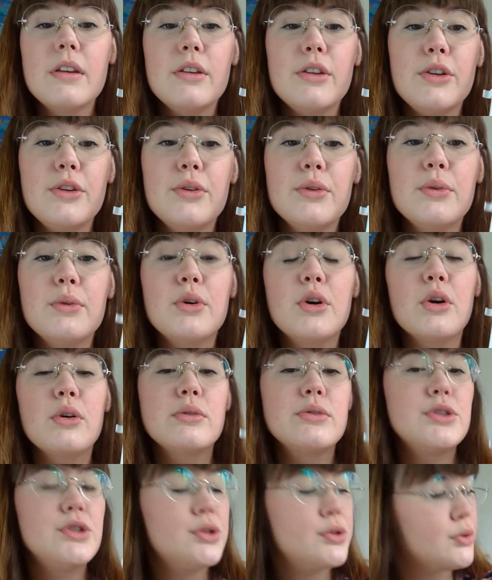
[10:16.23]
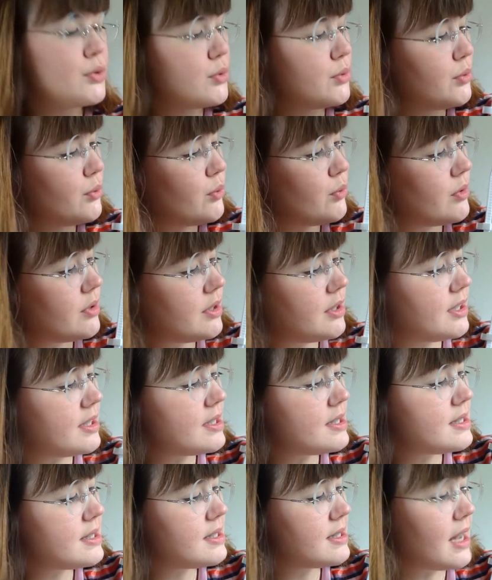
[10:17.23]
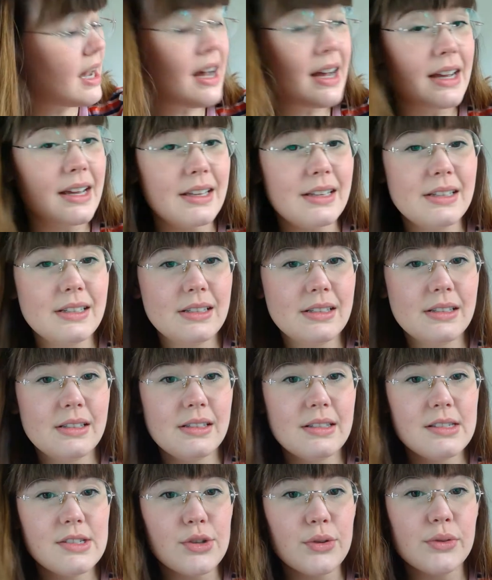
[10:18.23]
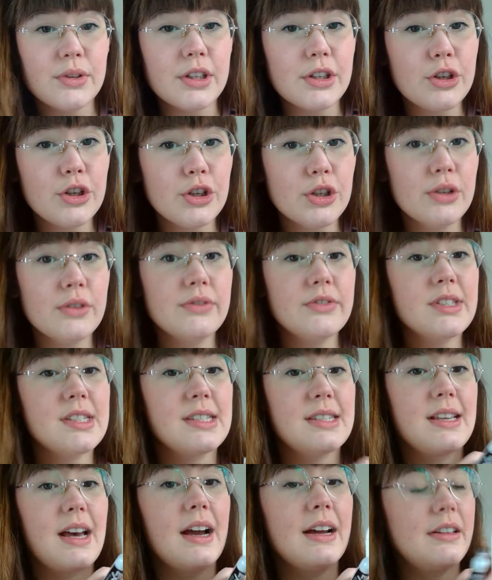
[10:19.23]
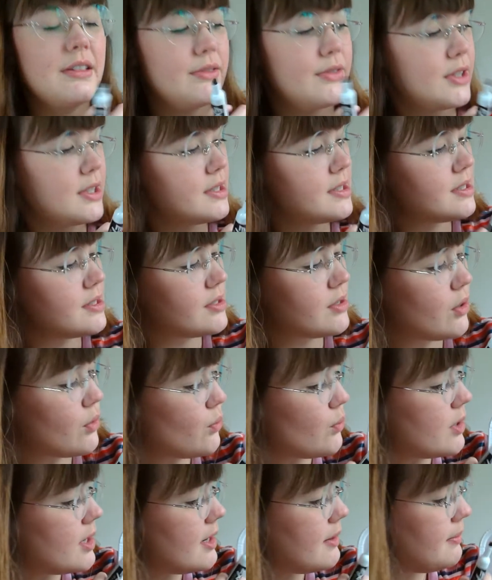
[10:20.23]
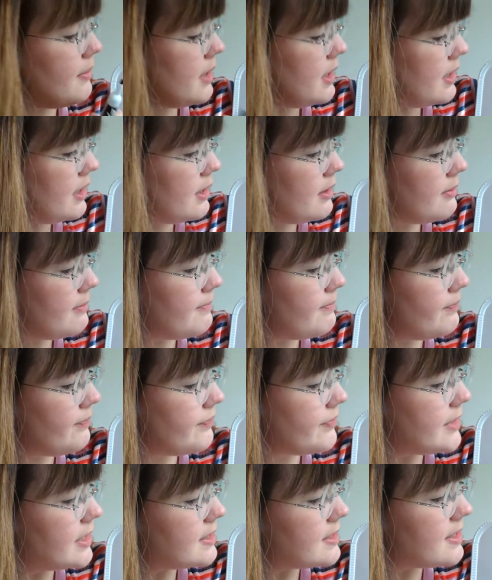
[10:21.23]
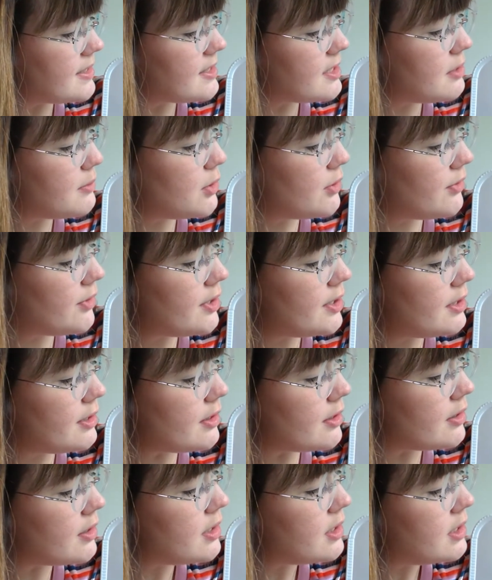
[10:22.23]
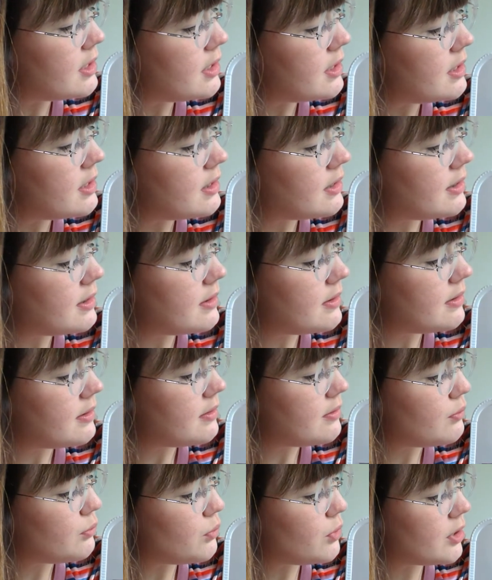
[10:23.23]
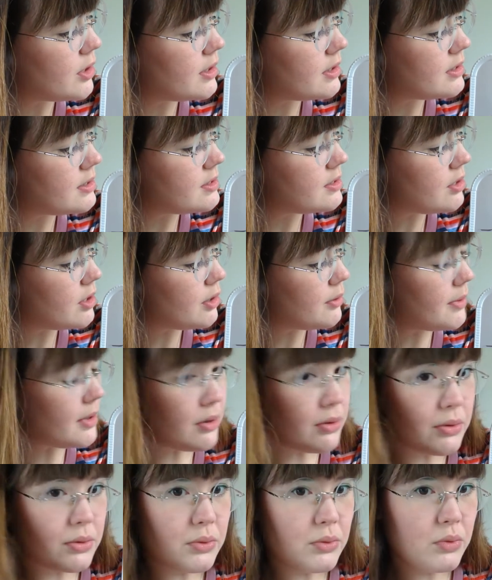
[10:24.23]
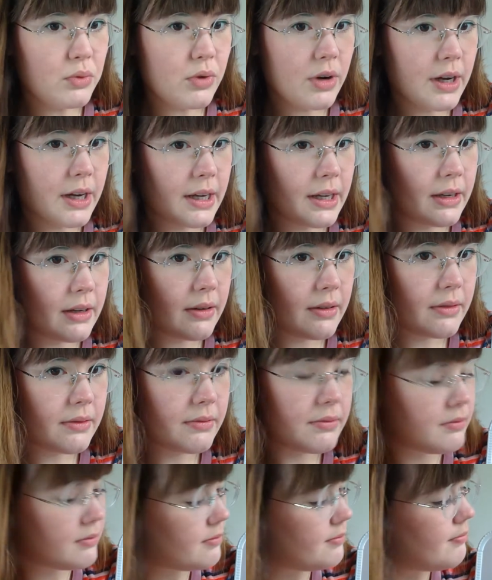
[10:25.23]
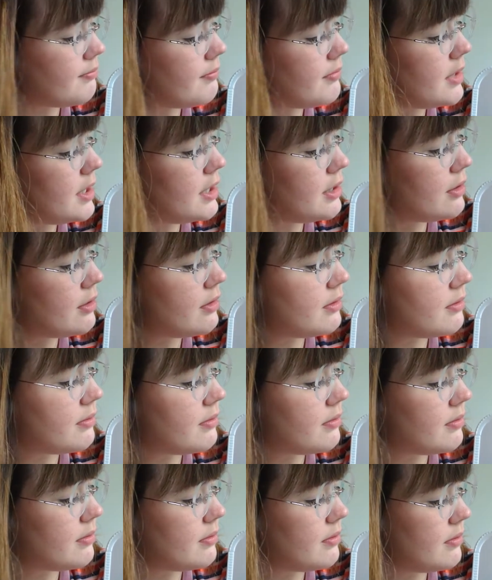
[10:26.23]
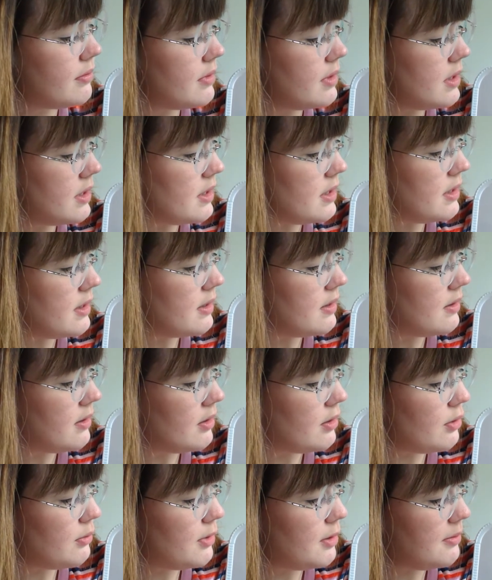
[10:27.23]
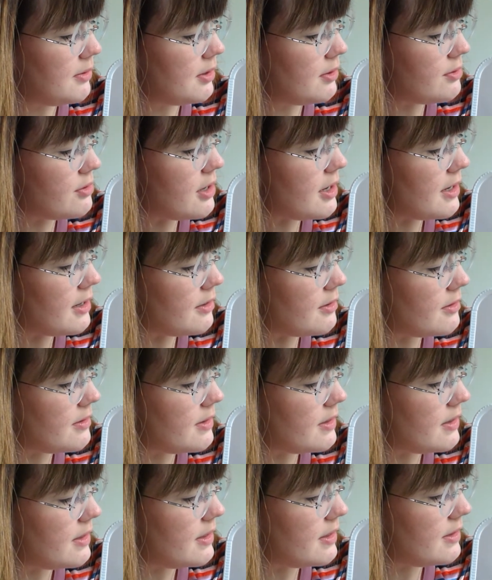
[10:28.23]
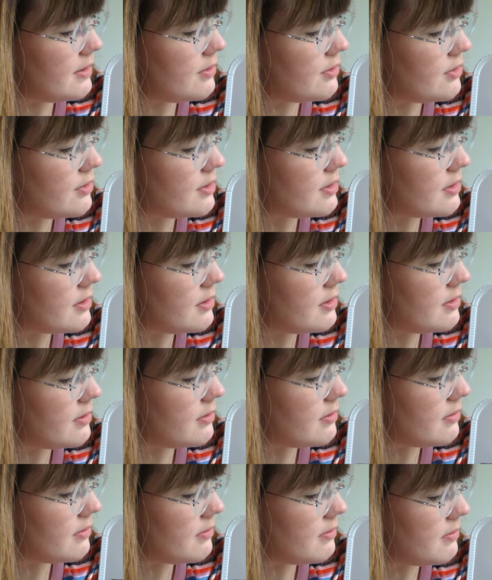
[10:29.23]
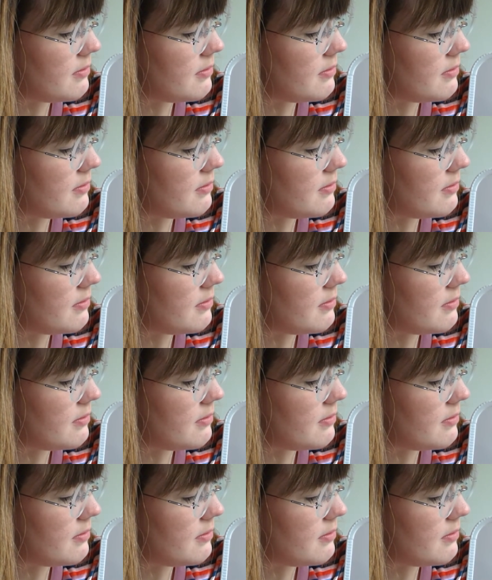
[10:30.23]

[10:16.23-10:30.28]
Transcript: you go to the side. So the curved side of it. So what I mean is, let's come over here. We're gonna start about right here, maybe a little higher, and you're just gonna,